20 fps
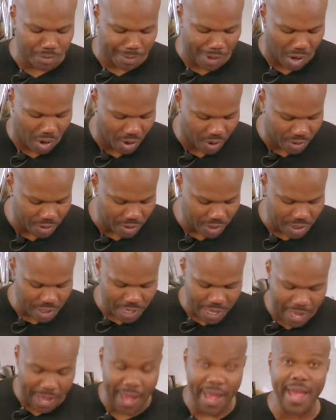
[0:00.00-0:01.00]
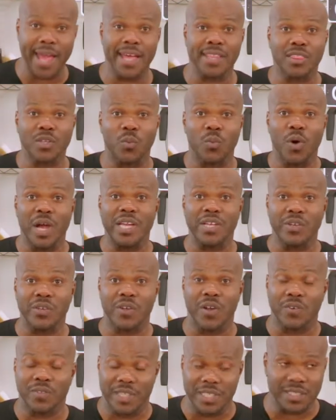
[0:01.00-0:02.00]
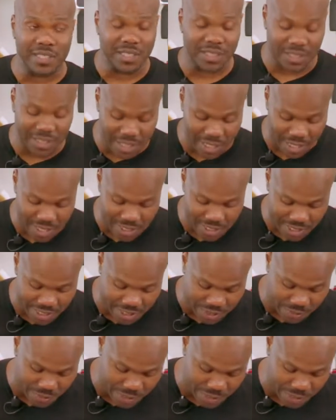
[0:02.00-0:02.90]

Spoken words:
ball. And the way you know this is done is